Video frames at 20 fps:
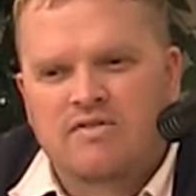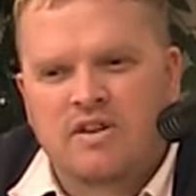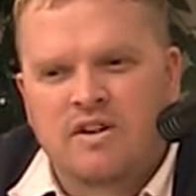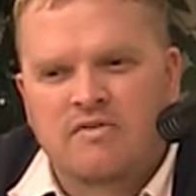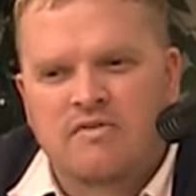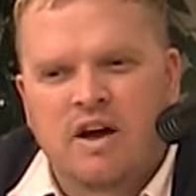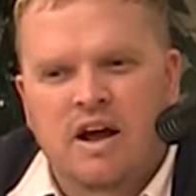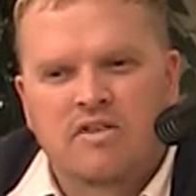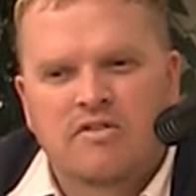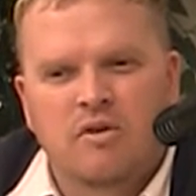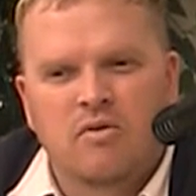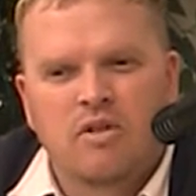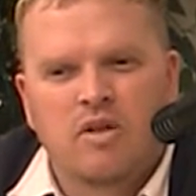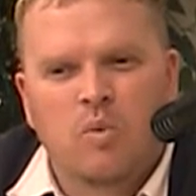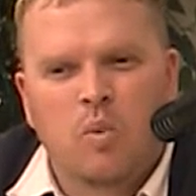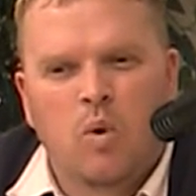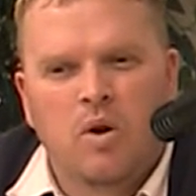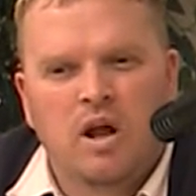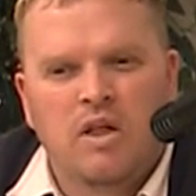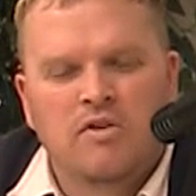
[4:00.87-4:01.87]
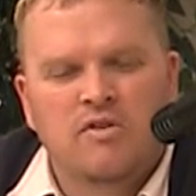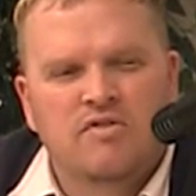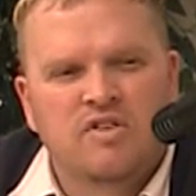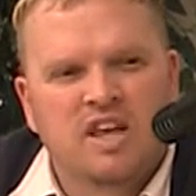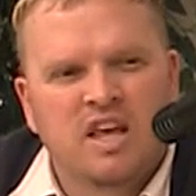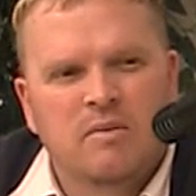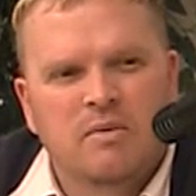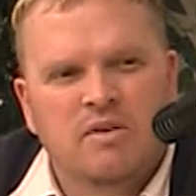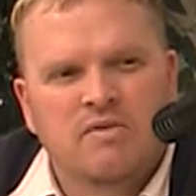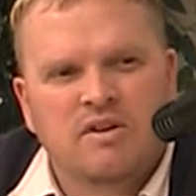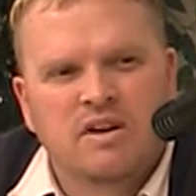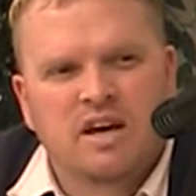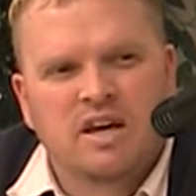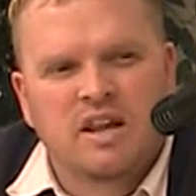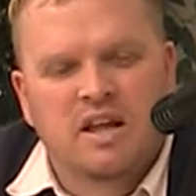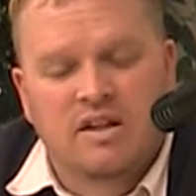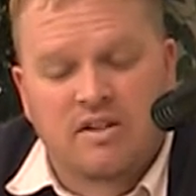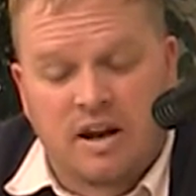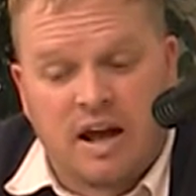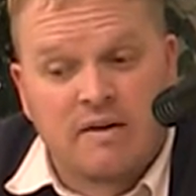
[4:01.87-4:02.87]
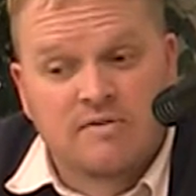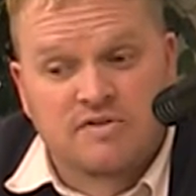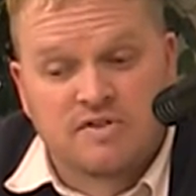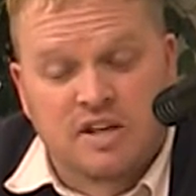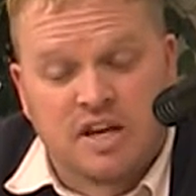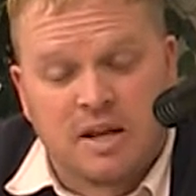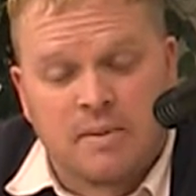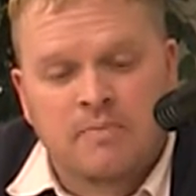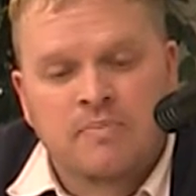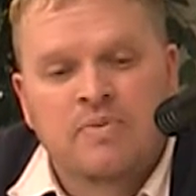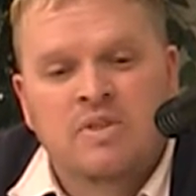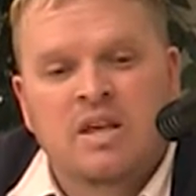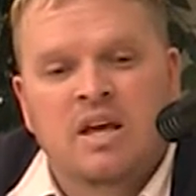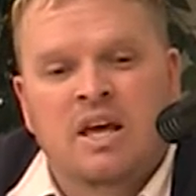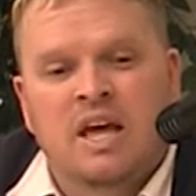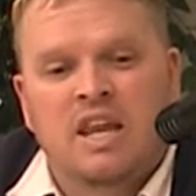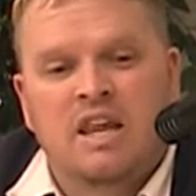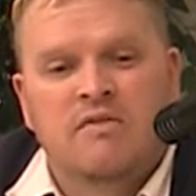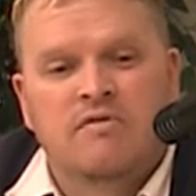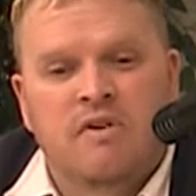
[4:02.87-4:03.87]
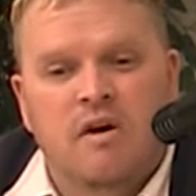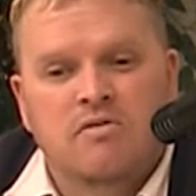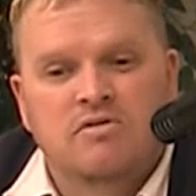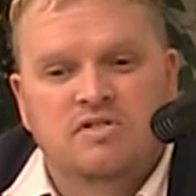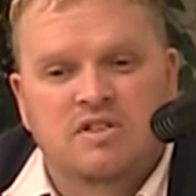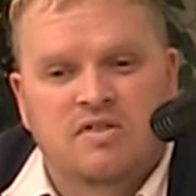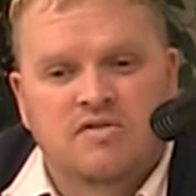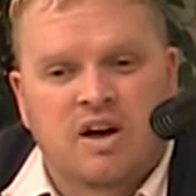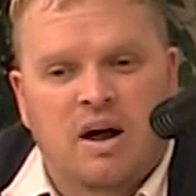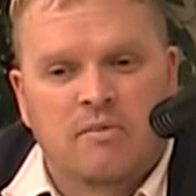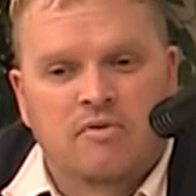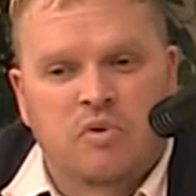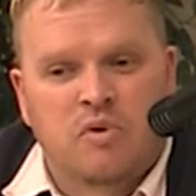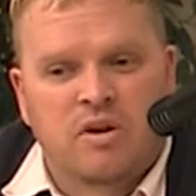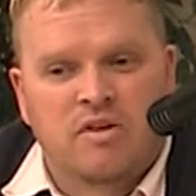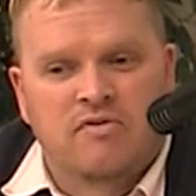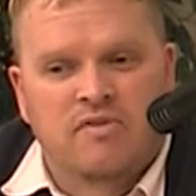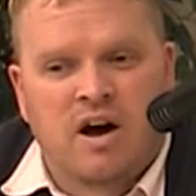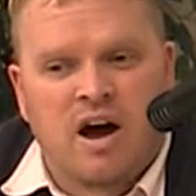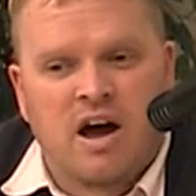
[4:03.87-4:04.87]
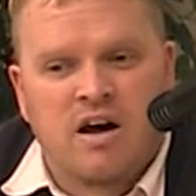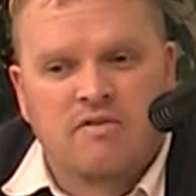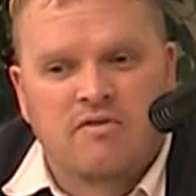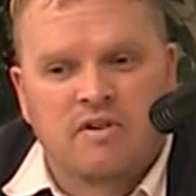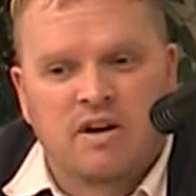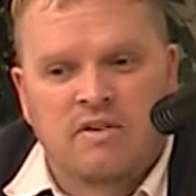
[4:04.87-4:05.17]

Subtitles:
In fact, only one other team even getting that I've seen any votes in the top 25,